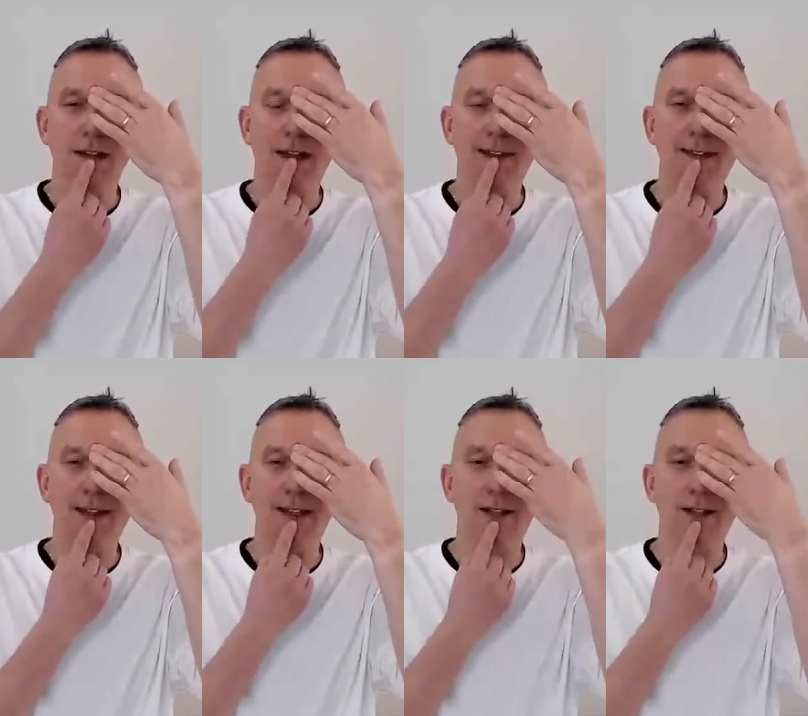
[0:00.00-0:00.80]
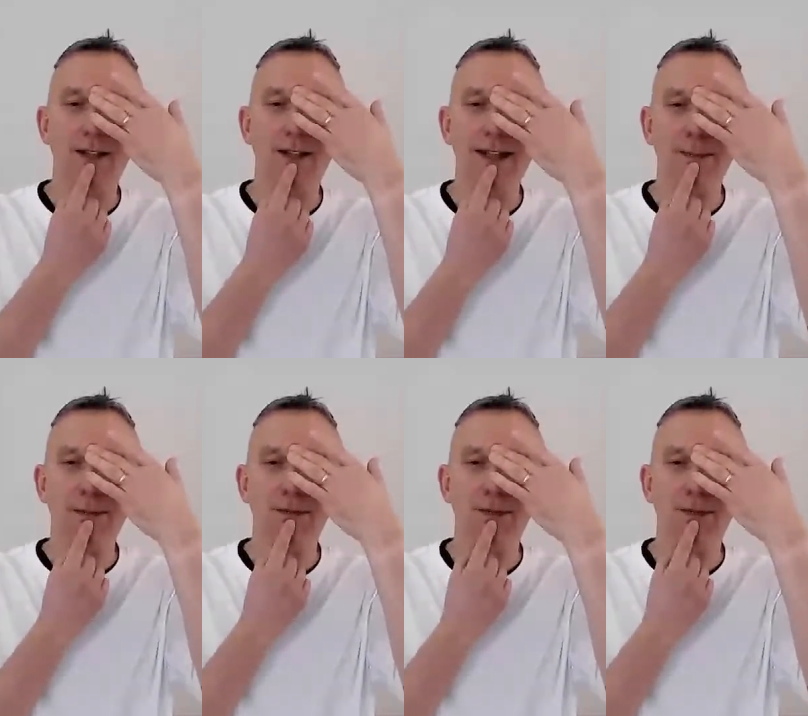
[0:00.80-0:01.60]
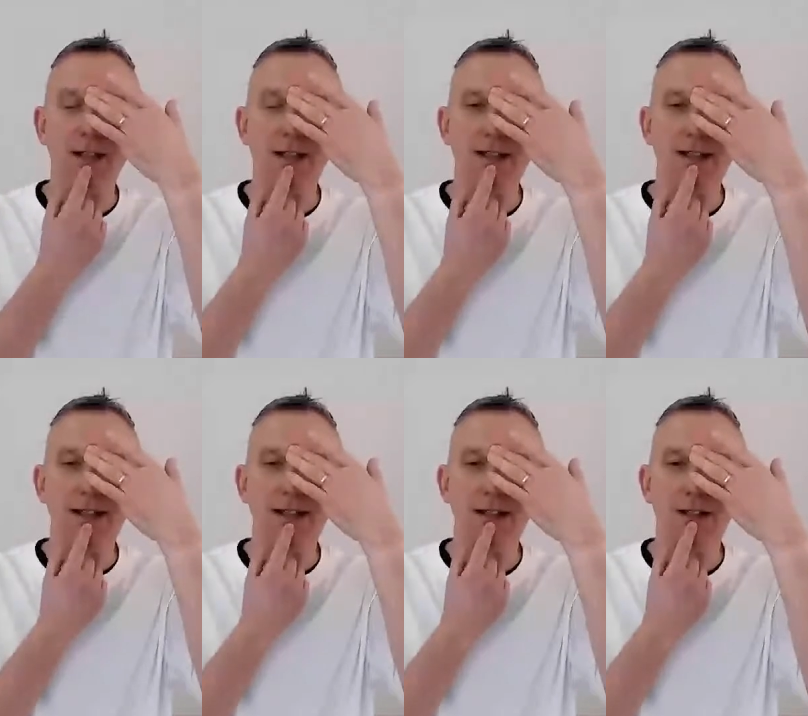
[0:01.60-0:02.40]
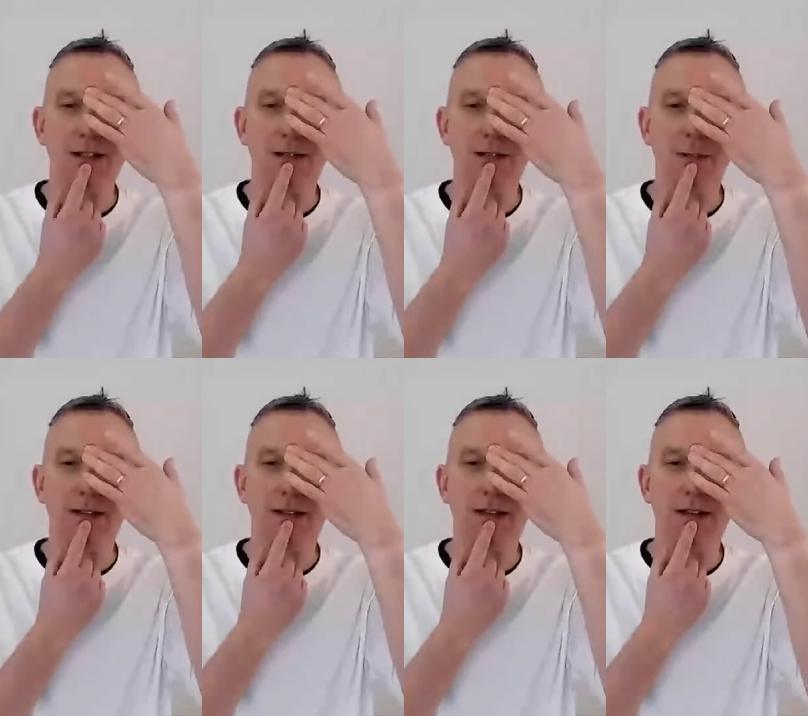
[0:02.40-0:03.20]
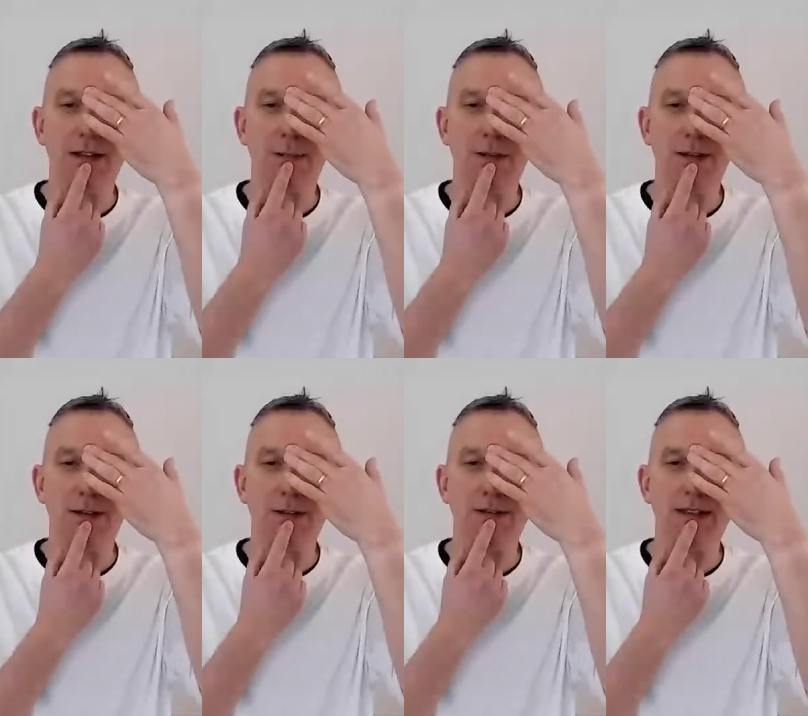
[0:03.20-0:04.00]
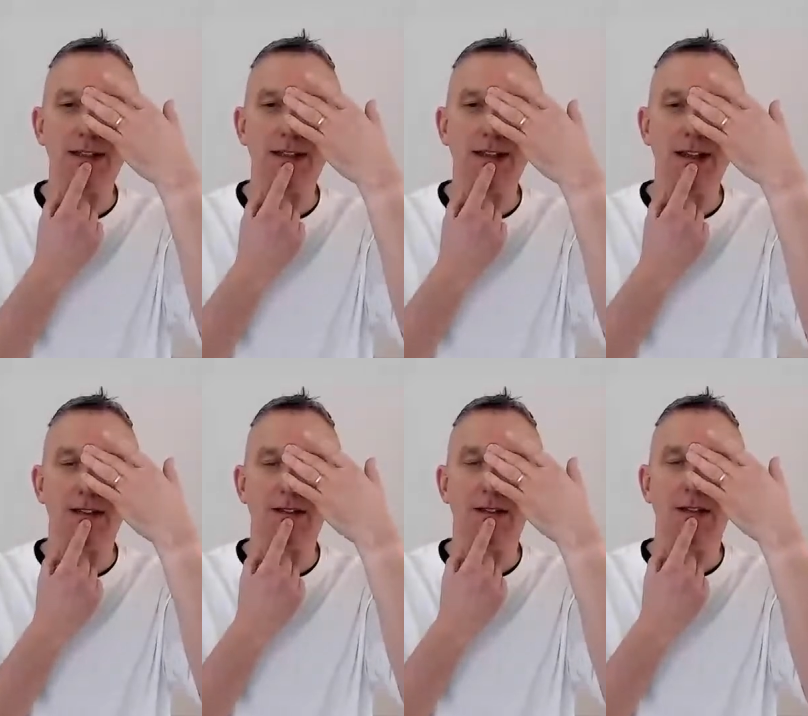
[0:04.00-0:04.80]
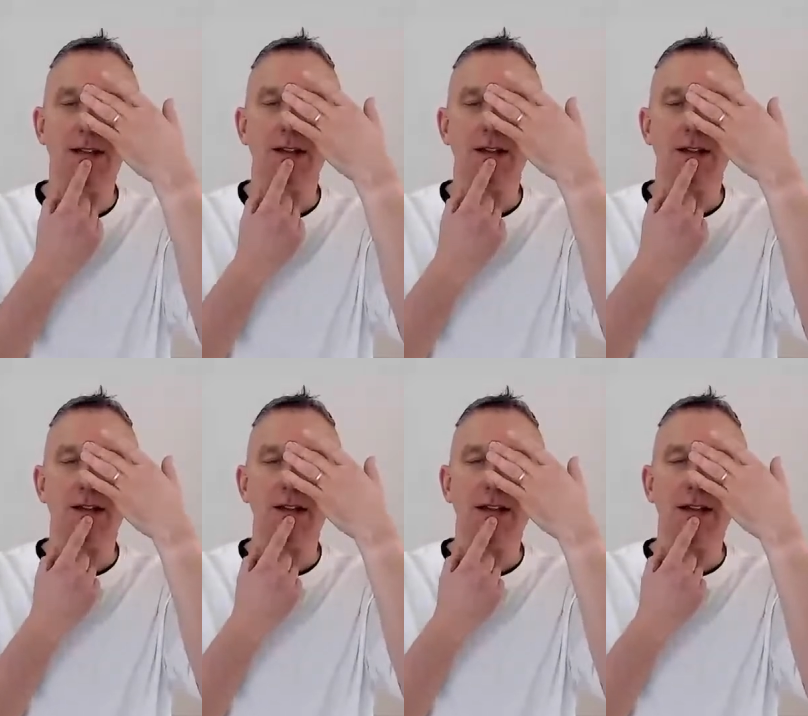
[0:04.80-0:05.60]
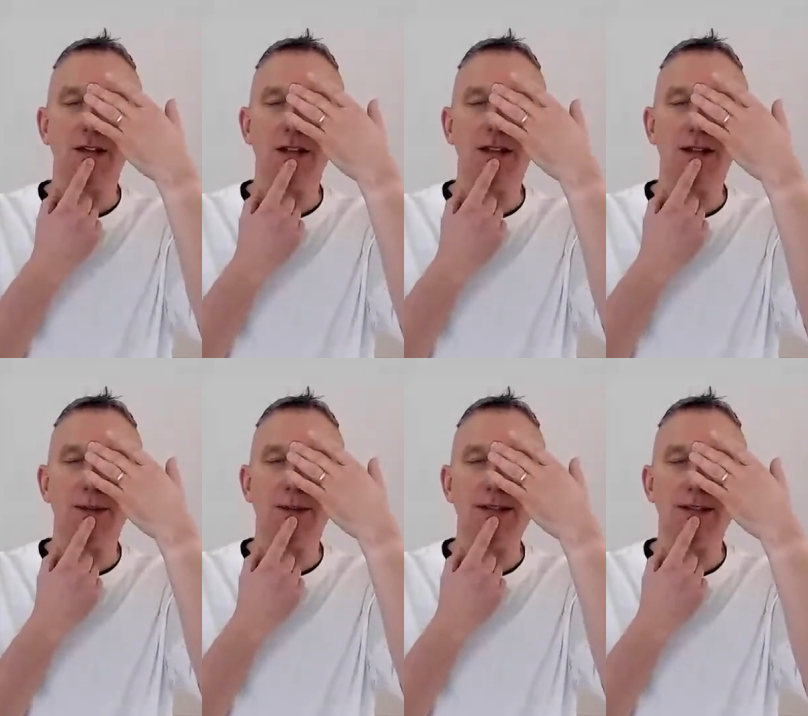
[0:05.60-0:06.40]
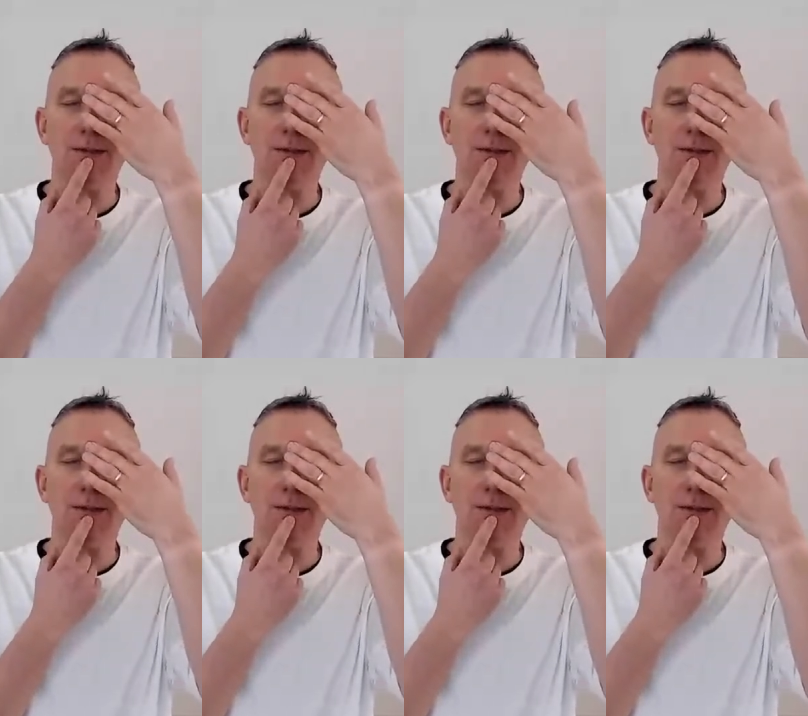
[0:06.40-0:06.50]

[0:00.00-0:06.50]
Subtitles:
and the lower lip, right in there, just in line with the lower teeth there. Okay, and gently press those